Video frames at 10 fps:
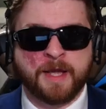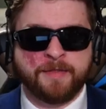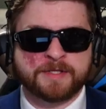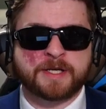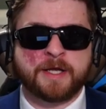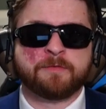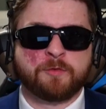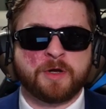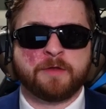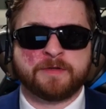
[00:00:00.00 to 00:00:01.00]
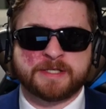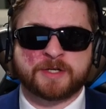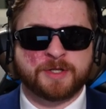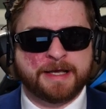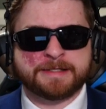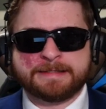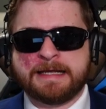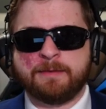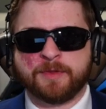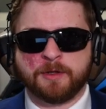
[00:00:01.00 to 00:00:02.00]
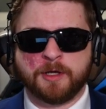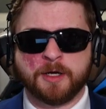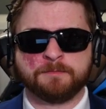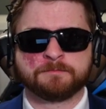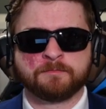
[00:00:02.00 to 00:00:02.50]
And this kind of irrelevance actually has a name in the law.